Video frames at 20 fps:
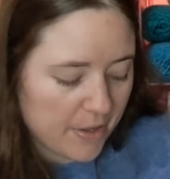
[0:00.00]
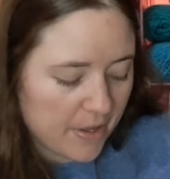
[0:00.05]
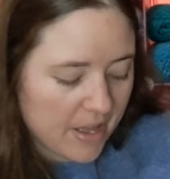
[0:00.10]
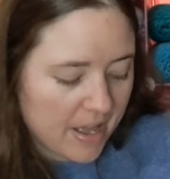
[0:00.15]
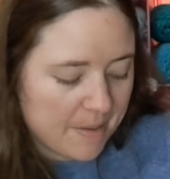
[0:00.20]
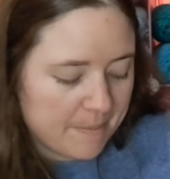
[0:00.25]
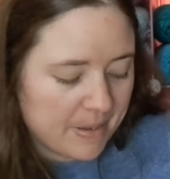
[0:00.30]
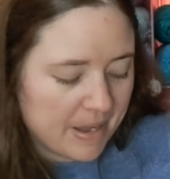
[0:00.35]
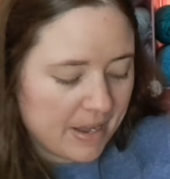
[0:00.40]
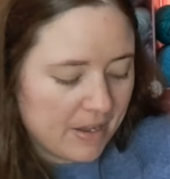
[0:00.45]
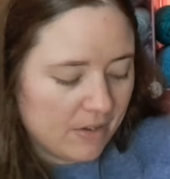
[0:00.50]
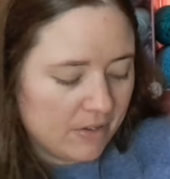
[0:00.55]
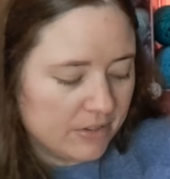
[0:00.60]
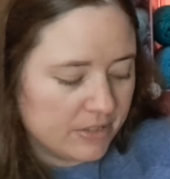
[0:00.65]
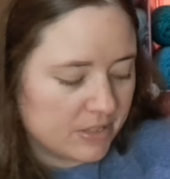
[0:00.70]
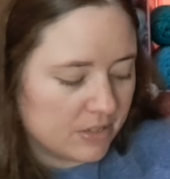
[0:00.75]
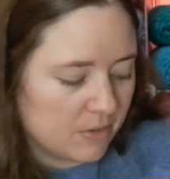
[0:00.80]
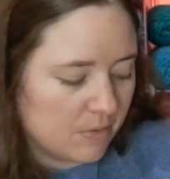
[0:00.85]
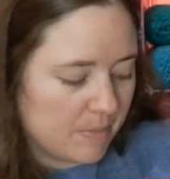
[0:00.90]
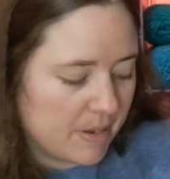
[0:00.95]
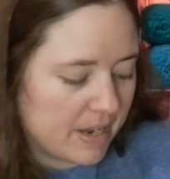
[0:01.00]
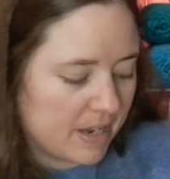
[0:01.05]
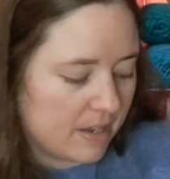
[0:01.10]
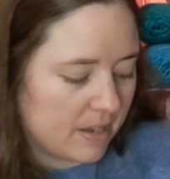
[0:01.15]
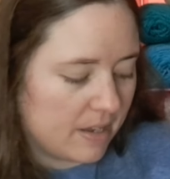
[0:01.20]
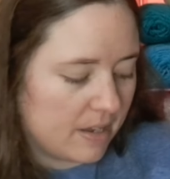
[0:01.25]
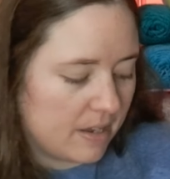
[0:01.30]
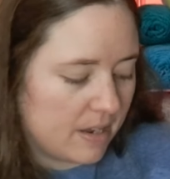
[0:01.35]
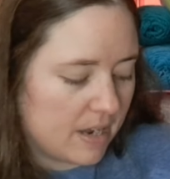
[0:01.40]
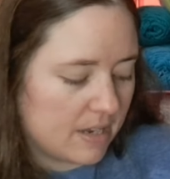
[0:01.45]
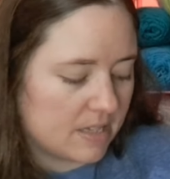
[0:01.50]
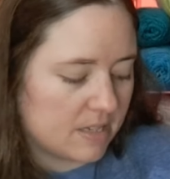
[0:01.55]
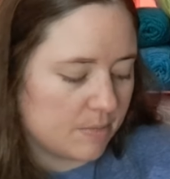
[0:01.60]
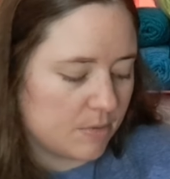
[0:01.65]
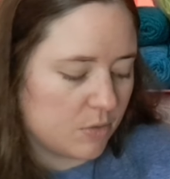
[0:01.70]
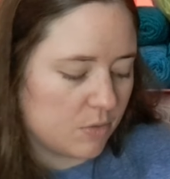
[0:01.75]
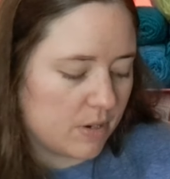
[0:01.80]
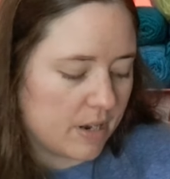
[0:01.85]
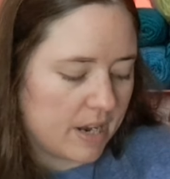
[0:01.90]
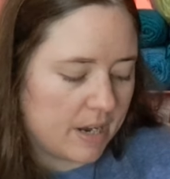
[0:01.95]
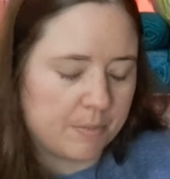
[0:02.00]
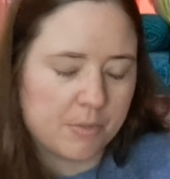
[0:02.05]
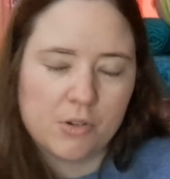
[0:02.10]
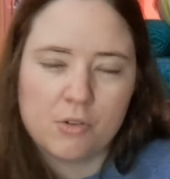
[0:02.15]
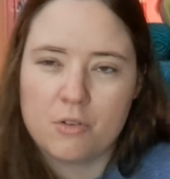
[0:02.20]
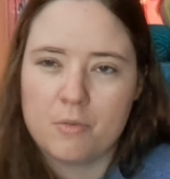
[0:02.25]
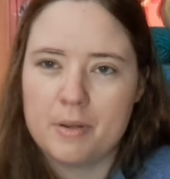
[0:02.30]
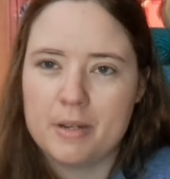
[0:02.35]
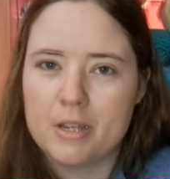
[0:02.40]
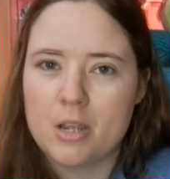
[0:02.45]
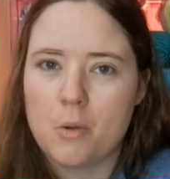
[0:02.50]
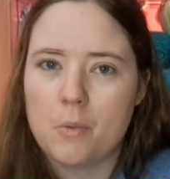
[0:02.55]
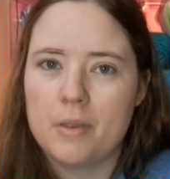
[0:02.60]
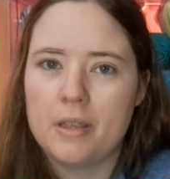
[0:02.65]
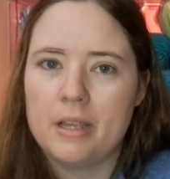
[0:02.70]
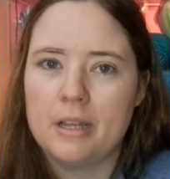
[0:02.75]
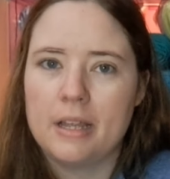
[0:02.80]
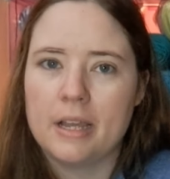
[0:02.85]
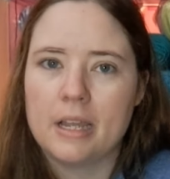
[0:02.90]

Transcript: I thought I might also make a, some sort of amigurumi to go with it,